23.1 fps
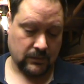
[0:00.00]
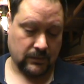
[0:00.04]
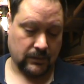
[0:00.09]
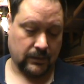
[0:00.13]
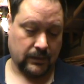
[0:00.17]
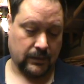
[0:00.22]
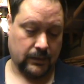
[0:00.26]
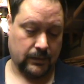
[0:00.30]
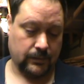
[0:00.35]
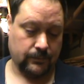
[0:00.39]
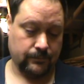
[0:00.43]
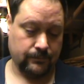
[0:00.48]

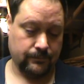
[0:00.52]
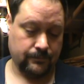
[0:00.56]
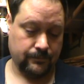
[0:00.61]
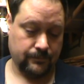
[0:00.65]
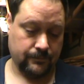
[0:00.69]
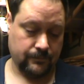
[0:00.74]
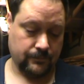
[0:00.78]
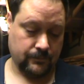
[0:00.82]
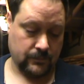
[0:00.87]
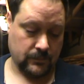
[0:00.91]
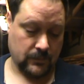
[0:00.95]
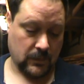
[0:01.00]
Um,
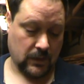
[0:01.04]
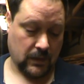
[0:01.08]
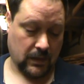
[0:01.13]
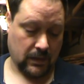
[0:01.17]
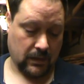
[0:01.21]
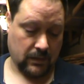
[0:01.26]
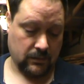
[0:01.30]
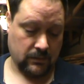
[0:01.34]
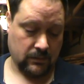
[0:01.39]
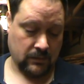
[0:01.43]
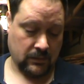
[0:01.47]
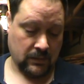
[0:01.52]

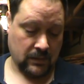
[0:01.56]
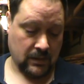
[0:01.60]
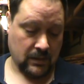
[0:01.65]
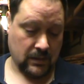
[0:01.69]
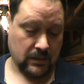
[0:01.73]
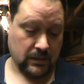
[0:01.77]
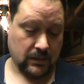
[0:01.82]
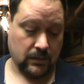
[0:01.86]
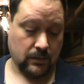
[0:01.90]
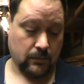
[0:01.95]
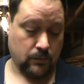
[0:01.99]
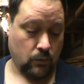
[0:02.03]
and
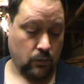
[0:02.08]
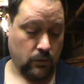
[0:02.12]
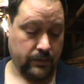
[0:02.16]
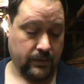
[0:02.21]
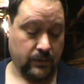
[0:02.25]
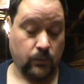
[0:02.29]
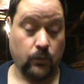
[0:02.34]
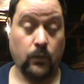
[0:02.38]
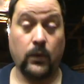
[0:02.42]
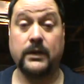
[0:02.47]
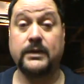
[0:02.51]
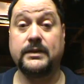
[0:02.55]
there are more
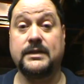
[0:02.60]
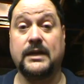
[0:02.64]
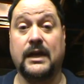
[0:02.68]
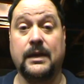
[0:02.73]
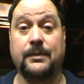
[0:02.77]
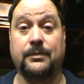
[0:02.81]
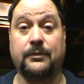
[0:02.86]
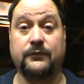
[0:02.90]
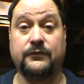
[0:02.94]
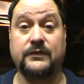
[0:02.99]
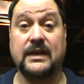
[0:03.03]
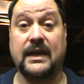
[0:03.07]
than one
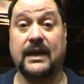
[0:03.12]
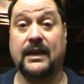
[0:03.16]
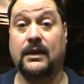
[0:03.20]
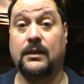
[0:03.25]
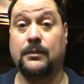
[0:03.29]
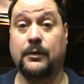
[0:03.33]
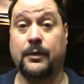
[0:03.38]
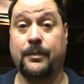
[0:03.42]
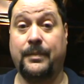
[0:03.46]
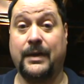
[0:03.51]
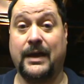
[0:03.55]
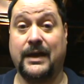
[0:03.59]
type of
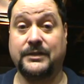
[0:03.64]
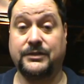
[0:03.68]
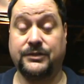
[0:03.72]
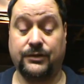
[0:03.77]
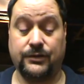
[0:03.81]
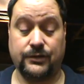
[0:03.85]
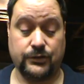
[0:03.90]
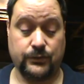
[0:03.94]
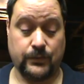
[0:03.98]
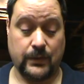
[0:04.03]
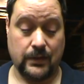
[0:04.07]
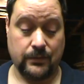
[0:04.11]
tantalum
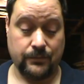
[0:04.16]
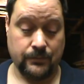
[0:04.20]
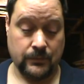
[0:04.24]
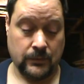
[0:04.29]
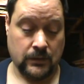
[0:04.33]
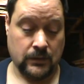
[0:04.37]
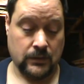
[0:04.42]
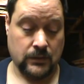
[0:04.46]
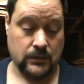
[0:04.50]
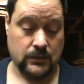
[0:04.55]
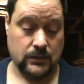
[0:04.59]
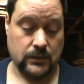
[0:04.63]
capacitor as well.
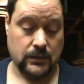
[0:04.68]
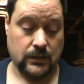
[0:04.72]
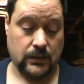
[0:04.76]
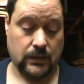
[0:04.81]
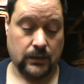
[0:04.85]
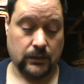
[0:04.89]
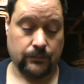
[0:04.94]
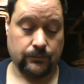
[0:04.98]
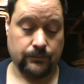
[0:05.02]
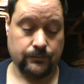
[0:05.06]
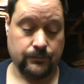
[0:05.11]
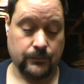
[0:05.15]

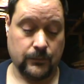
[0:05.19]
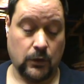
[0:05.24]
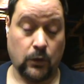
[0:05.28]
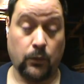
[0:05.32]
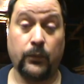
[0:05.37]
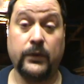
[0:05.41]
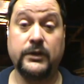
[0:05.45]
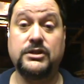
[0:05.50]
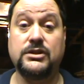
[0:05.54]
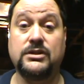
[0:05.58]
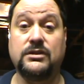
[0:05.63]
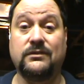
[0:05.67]
Um,
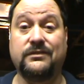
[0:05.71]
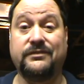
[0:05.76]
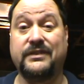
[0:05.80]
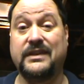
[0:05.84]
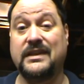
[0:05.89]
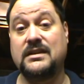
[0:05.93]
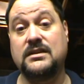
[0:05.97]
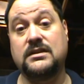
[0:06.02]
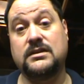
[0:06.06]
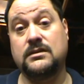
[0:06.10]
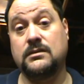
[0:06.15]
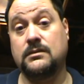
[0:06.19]
Original
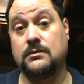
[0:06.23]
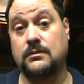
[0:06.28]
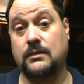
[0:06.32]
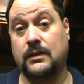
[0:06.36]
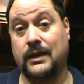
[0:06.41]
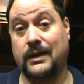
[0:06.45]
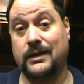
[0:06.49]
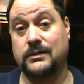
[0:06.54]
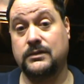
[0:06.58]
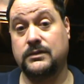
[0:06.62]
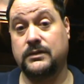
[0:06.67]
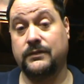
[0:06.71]
Feats
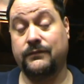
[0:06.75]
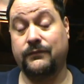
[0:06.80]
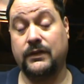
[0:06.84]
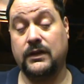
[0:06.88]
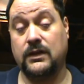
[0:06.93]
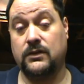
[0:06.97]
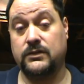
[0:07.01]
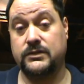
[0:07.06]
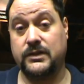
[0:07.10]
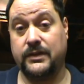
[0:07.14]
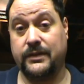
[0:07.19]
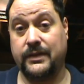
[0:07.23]
has some
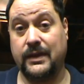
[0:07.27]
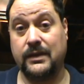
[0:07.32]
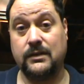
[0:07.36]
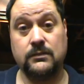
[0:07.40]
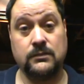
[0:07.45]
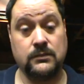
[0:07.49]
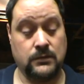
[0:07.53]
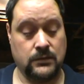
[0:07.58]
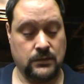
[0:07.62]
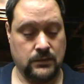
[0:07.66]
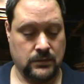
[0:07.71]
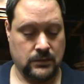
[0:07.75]
videos on
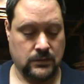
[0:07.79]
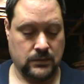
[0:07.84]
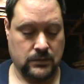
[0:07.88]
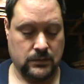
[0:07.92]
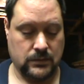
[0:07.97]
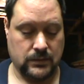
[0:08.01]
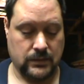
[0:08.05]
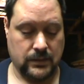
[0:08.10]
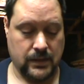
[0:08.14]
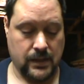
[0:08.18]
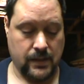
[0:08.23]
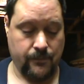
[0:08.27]
that.
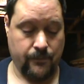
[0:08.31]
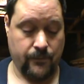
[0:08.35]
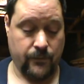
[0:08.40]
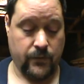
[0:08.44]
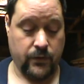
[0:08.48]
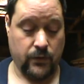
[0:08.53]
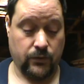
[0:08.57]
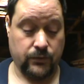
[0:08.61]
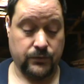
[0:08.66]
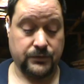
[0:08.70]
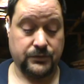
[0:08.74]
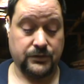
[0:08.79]
Um,
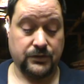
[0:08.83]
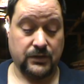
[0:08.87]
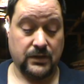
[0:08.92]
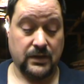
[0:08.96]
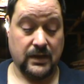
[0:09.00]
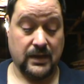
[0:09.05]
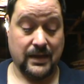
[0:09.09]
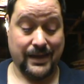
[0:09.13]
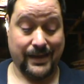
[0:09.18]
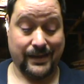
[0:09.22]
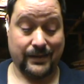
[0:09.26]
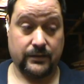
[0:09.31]
those you
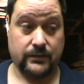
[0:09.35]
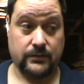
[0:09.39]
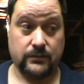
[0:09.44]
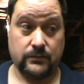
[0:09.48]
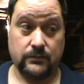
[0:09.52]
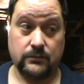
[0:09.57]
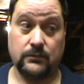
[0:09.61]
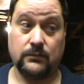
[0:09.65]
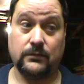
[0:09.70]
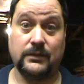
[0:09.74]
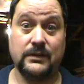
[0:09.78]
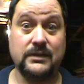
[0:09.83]
can get
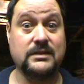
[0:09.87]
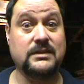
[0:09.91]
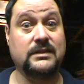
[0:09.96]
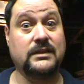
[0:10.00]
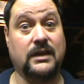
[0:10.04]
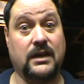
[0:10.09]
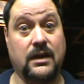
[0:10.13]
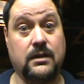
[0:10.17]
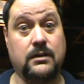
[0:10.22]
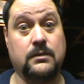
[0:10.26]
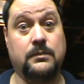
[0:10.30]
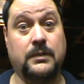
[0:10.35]
you know, easily
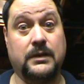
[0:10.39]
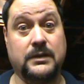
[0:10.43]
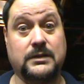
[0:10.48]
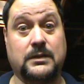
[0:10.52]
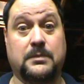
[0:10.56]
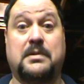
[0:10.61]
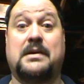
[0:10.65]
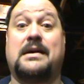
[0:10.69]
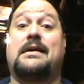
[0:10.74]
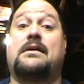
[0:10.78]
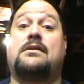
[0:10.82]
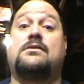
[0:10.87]
100 bucks a
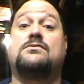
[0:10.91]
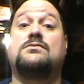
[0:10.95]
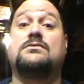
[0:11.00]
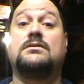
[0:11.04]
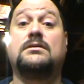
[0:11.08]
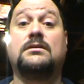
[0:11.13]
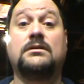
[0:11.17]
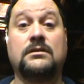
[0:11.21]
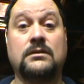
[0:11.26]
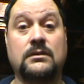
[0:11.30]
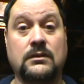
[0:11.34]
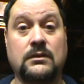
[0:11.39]
pound